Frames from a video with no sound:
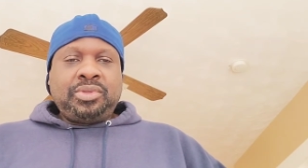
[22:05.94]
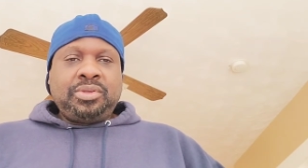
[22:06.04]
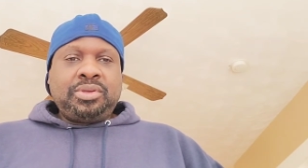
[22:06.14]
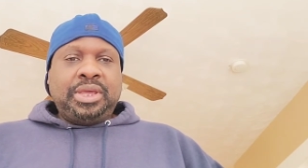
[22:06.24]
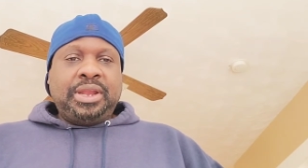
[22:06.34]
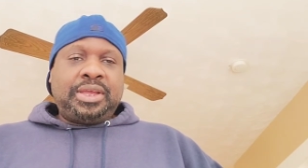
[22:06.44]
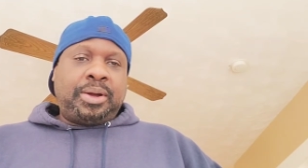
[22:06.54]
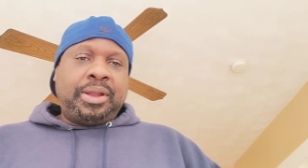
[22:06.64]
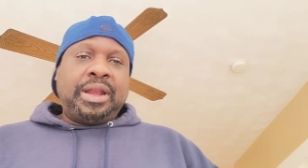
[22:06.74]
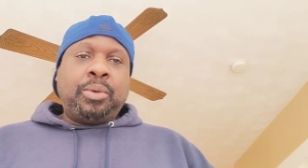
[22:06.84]
And, in,
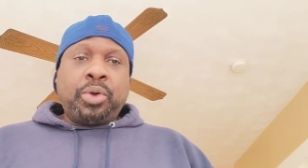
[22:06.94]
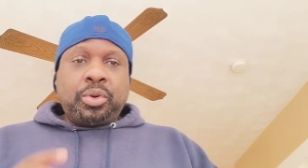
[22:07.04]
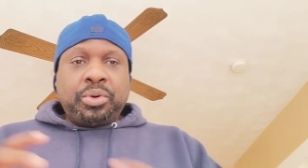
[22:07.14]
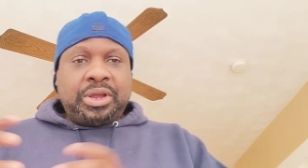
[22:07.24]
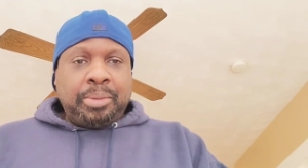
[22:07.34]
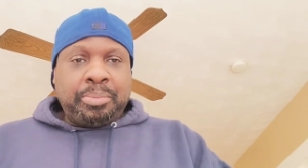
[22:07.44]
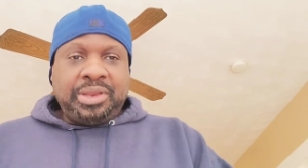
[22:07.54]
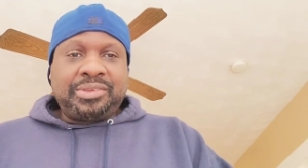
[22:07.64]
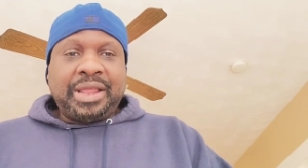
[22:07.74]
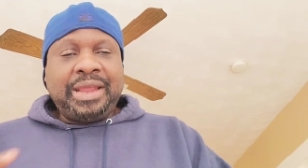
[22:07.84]
and I work with
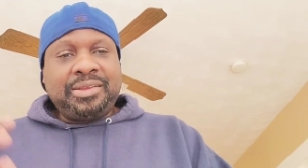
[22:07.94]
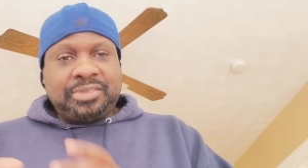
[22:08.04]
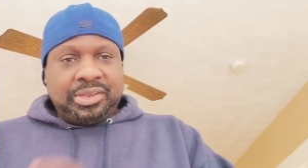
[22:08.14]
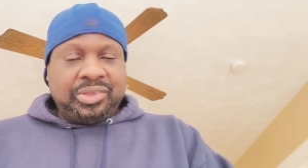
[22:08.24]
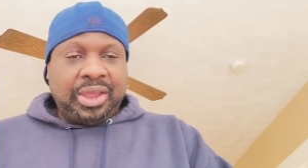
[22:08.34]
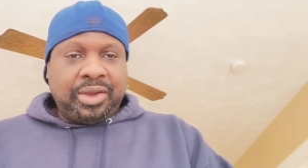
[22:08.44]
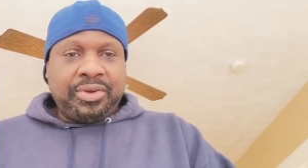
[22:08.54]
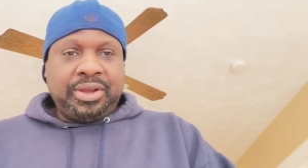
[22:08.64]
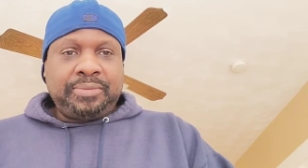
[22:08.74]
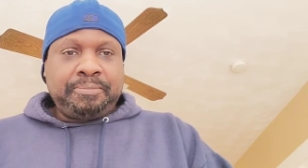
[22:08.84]
companies like
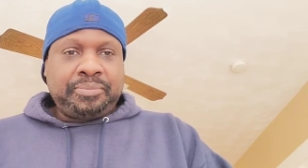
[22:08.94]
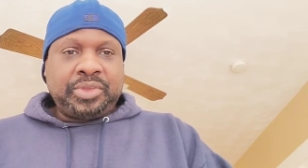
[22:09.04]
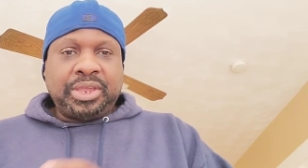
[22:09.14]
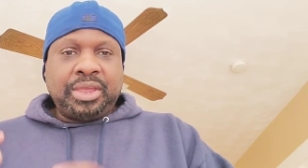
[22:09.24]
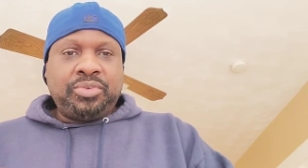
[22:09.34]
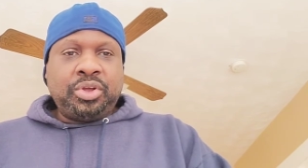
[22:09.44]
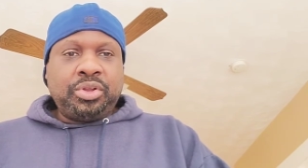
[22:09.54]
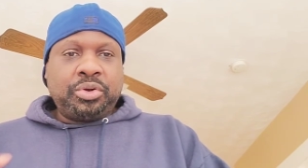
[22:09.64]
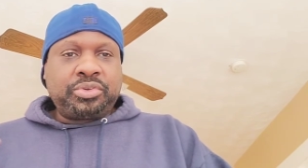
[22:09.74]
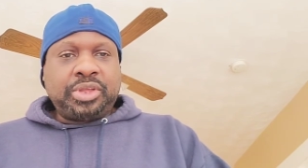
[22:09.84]
Ztegrity. They give you a
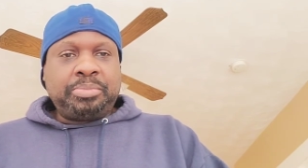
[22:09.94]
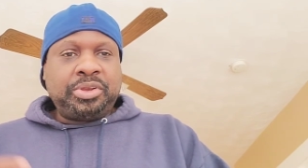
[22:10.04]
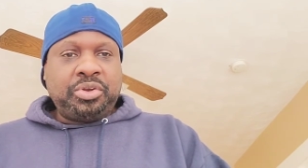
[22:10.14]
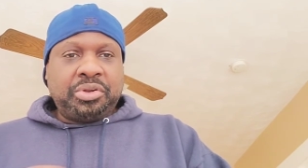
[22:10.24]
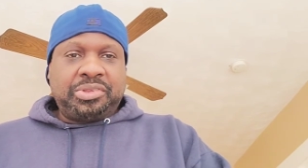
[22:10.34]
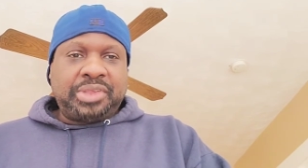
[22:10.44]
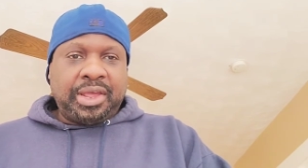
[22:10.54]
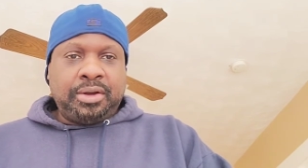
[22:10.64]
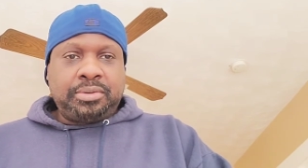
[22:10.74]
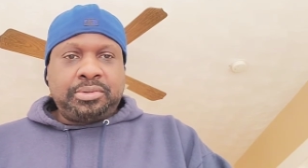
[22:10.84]
little something you could
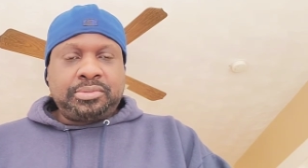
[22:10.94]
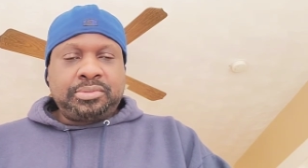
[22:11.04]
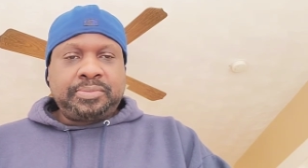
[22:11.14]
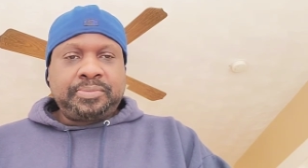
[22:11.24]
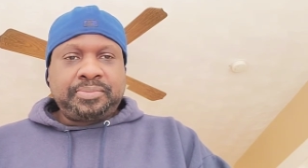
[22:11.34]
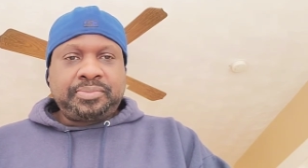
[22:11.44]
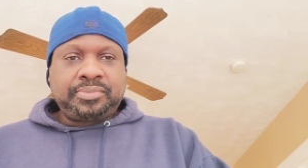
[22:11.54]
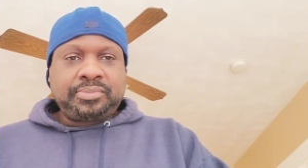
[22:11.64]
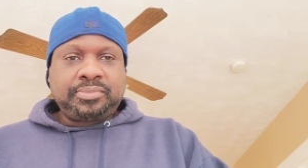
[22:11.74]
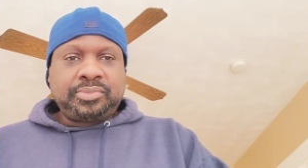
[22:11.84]
sell.
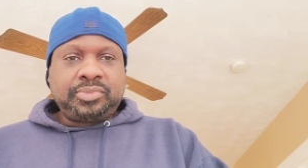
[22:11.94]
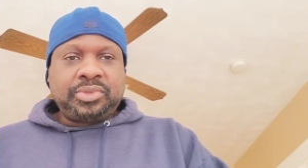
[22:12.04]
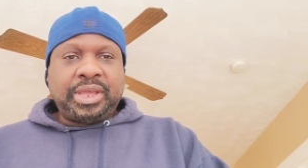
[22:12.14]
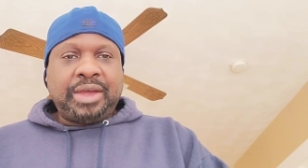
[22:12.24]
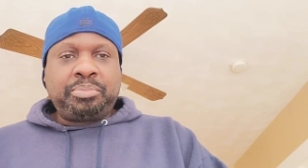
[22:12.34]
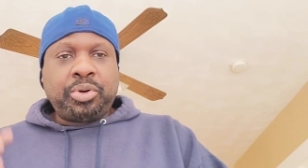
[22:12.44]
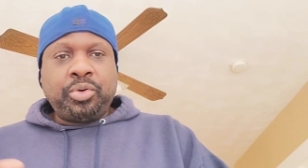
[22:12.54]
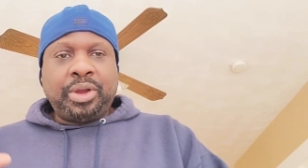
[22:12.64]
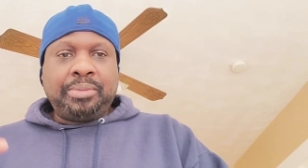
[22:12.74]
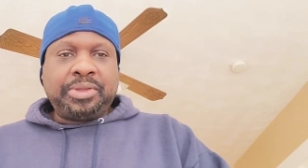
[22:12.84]
They have
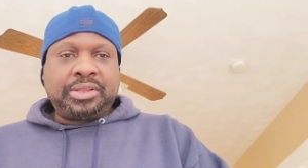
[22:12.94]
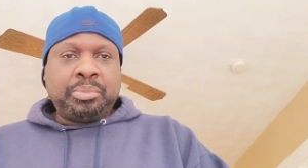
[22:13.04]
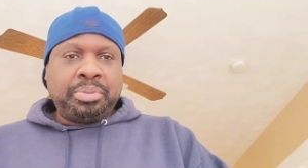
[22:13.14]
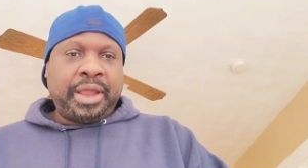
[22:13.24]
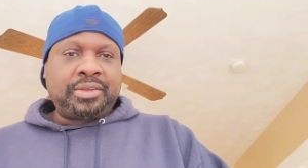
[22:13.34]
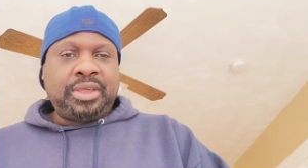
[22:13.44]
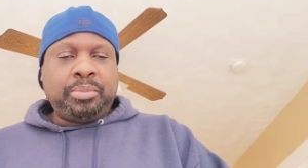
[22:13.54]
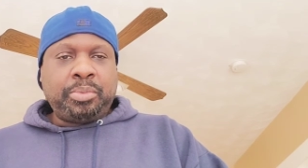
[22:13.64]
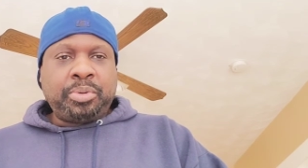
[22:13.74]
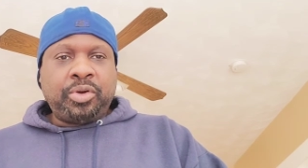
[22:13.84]
programs like the Black
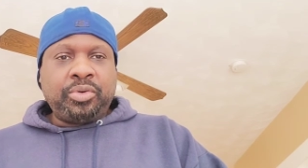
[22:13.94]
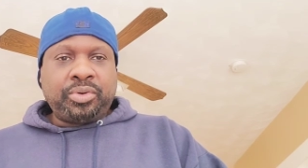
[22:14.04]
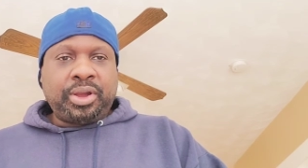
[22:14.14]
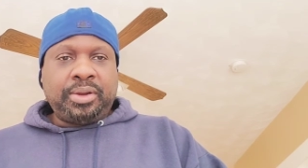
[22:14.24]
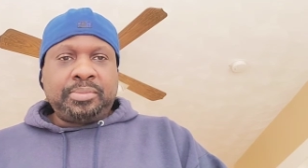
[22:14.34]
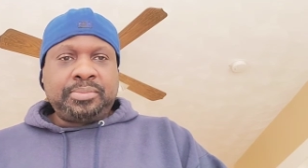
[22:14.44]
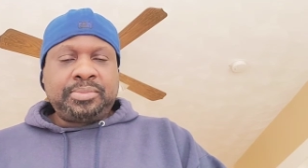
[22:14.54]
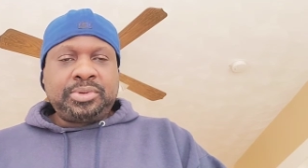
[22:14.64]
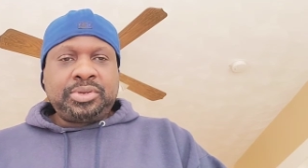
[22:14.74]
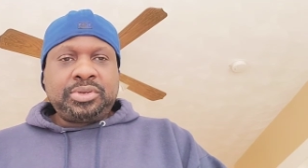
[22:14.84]
Table program
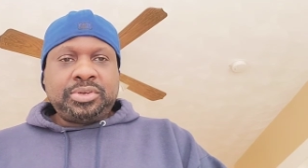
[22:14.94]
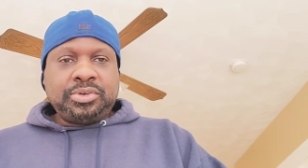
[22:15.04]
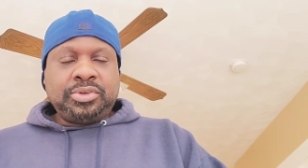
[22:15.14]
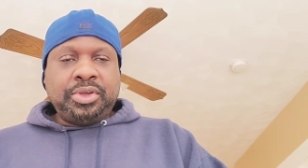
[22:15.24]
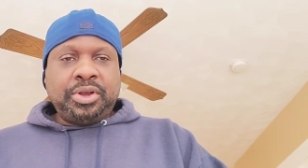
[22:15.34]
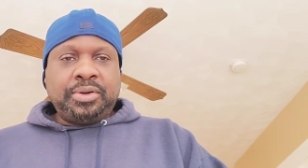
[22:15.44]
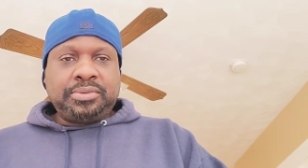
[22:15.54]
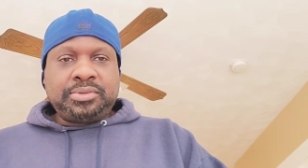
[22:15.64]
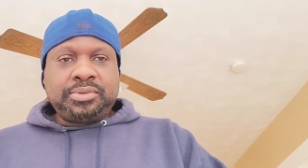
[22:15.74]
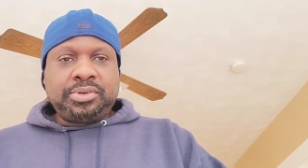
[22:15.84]
you know,
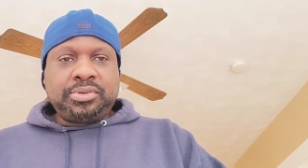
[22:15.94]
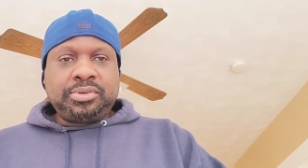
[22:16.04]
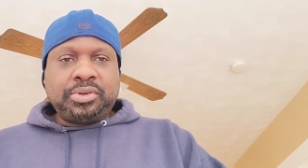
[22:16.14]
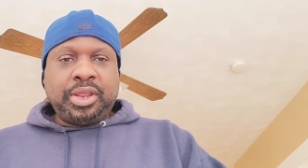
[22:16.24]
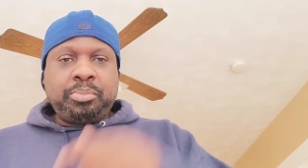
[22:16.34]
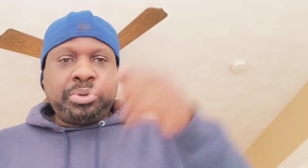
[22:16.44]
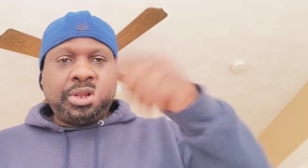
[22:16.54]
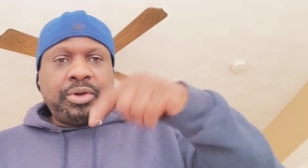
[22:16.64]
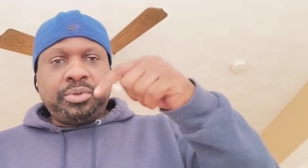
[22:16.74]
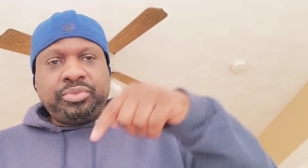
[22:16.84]
link
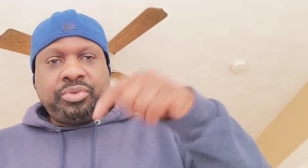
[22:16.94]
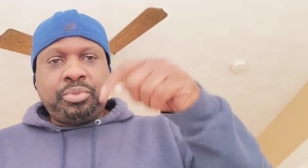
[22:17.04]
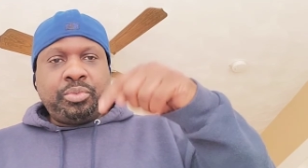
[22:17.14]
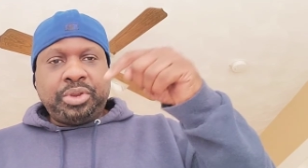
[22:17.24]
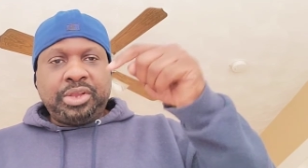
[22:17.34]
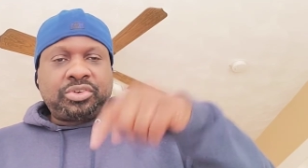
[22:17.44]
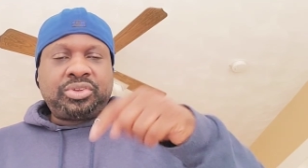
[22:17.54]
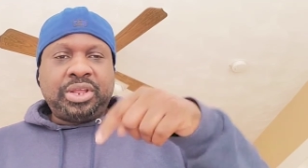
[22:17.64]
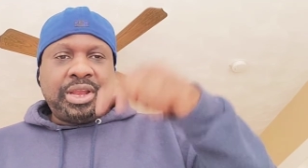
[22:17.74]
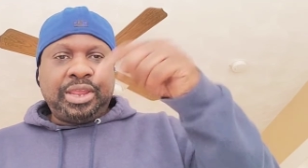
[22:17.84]
below if you're
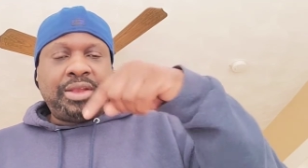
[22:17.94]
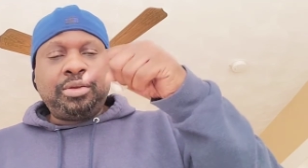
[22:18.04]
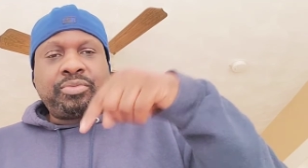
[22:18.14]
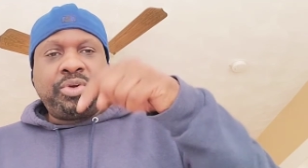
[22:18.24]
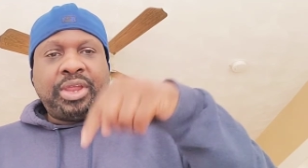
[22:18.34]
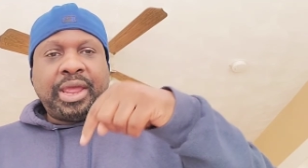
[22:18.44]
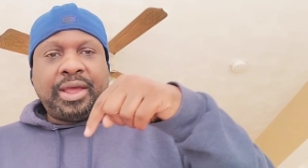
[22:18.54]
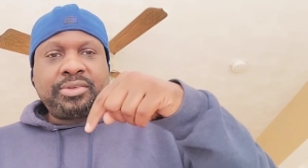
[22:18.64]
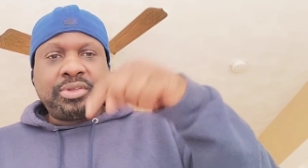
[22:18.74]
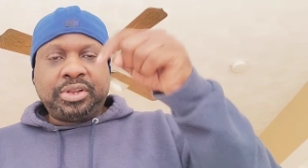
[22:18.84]
interested in getting the free
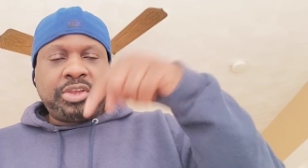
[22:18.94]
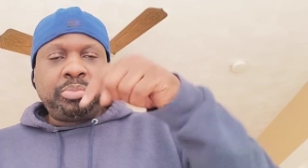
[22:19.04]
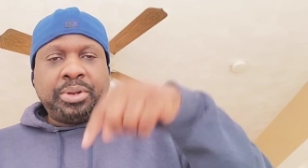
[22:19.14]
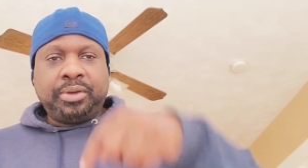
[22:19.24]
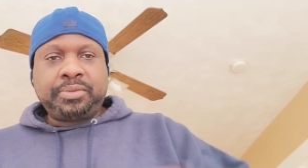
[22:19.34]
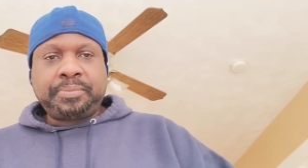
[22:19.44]
gas. The link's below.